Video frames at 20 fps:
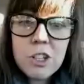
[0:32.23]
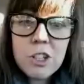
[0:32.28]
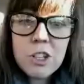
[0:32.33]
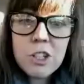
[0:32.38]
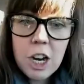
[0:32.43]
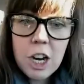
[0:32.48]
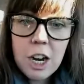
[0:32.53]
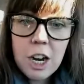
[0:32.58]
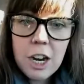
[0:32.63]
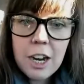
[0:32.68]

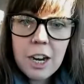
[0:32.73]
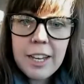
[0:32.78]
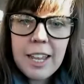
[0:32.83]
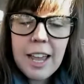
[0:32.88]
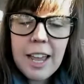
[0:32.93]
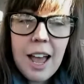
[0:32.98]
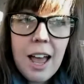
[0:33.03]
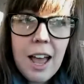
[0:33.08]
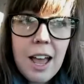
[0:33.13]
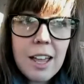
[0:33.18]
Sure,
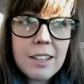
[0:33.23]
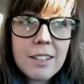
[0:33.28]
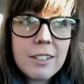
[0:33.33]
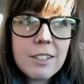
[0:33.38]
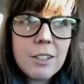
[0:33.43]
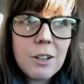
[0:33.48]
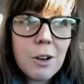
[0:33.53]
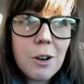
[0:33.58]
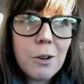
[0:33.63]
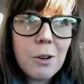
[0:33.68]
yeah.
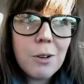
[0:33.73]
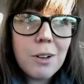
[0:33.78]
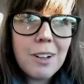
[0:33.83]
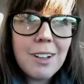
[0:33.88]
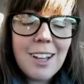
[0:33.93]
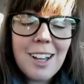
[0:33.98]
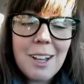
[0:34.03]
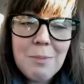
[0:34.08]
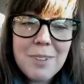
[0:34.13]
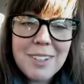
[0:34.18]
So
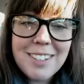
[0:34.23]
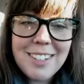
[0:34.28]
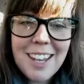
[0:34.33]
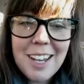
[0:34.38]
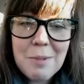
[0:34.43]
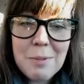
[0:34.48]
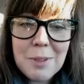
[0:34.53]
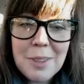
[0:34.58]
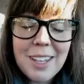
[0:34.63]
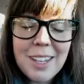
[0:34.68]
I'm
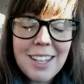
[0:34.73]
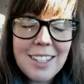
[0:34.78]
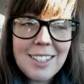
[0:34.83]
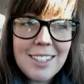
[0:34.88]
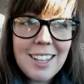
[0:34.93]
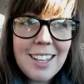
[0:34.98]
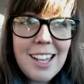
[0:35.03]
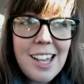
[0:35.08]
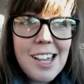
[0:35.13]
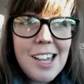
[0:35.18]
excited about
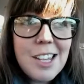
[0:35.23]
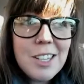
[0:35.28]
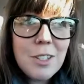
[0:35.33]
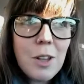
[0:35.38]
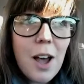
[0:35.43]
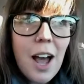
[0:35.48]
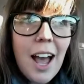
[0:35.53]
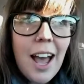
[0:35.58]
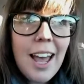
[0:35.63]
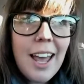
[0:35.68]
this.
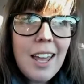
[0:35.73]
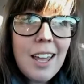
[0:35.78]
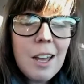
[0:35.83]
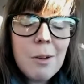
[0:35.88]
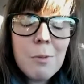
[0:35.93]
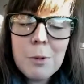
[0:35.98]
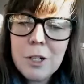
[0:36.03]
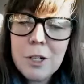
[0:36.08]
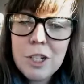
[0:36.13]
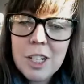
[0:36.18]
So I
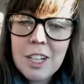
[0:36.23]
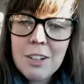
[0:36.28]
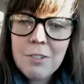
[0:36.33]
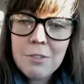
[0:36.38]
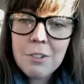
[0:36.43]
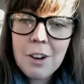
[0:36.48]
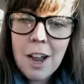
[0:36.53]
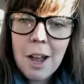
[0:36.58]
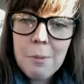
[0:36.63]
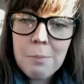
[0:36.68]
am originally
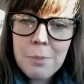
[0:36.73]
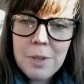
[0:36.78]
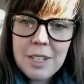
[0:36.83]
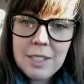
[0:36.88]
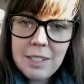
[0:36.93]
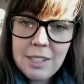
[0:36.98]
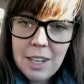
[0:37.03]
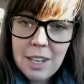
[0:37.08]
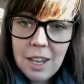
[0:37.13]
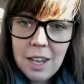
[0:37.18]
from
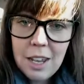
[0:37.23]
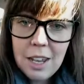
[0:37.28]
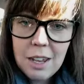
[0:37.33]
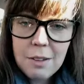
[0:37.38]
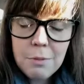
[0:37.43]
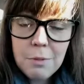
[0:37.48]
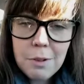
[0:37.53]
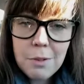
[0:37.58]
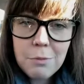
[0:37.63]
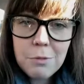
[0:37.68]
BC,
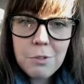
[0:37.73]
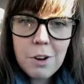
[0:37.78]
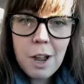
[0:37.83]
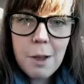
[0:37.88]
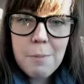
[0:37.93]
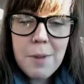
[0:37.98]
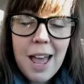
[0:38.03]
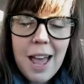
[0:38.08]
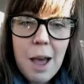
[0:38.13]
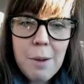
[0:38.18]

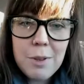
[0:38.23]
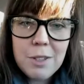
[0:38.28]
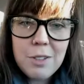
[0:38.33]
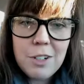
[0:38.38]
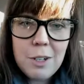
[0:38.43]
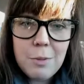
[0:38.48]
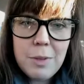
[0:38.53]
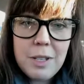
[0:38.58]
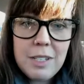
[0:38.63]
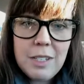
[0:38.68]
from
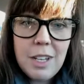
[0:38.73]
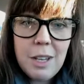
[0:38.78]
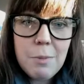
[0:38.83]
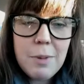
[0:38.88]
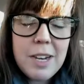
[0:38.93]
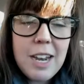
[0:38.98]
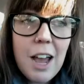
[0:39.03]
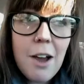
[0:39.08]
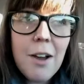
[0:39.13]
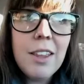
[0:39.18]
Abbotsford, BC,
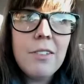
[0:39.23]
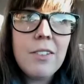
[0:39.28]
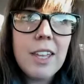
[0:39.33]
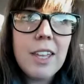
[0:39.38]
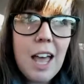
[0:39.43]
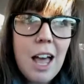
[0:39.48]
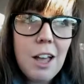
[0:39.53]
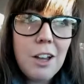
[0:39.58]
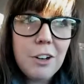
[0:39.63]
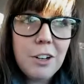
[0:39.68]
but now I live in
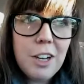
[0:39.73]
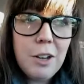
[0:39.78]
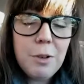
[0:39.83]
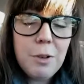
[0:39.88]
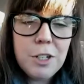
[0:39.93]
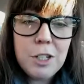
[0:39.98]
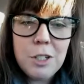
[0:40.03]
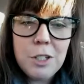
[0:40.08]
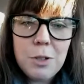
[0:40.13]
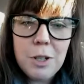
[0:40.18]
Calgary,
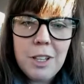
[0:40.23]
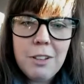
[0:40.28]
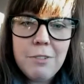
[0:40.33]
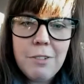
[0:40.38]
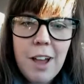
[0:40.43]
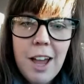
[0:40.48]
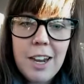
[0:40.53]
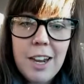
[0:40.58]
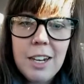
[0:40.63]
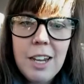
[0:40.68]
which is really
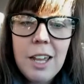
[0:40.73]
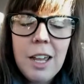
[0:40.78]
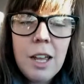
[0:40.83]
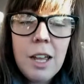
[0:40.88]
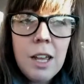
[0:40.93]
fun.